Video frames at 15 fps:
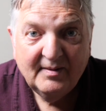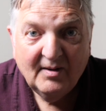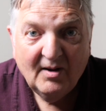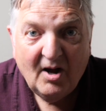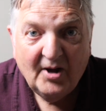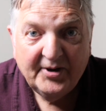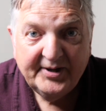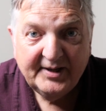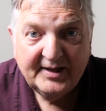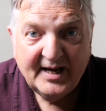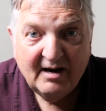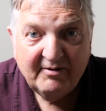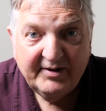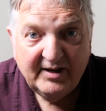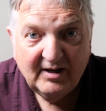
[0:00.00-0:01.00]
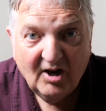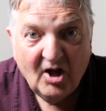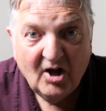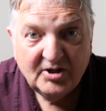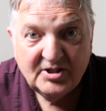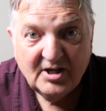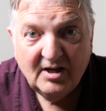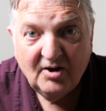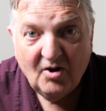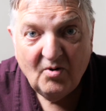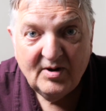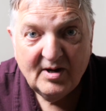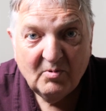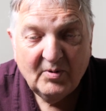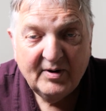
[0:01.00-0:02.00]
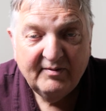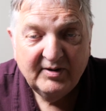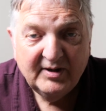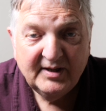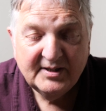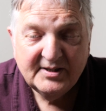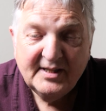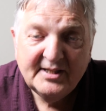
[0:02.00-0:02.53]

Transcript: harder to carry, larger, longer, whatever it is.